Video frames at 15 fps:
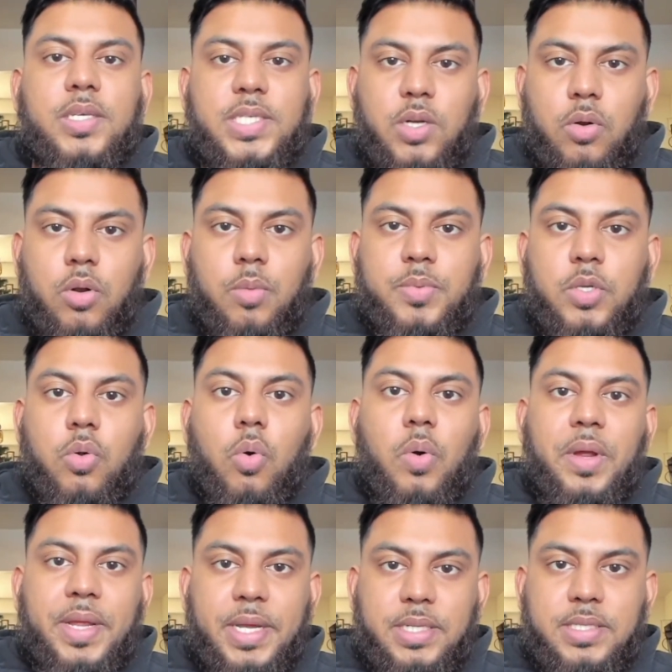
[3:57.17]
startup to go
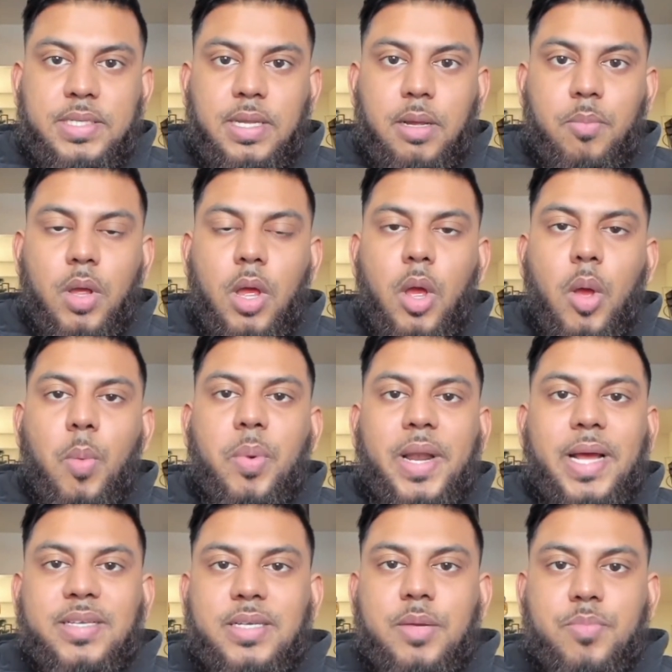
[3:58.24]
against them. But
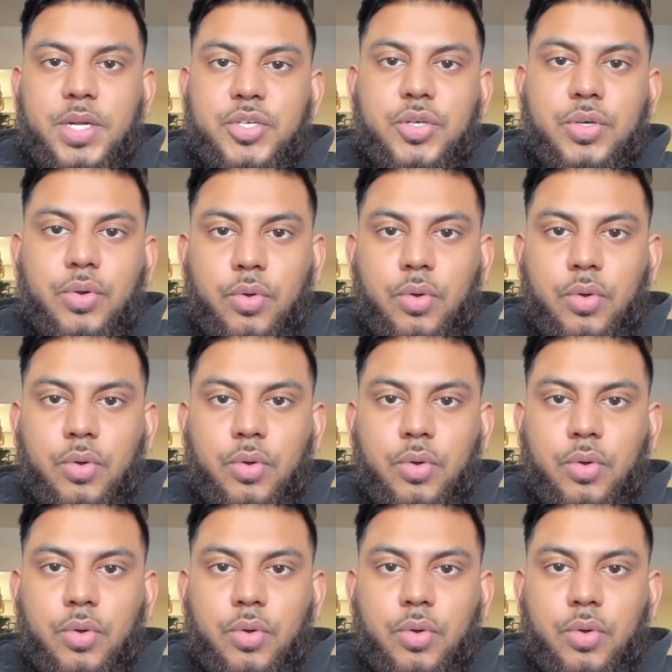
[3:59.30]
as I mentioned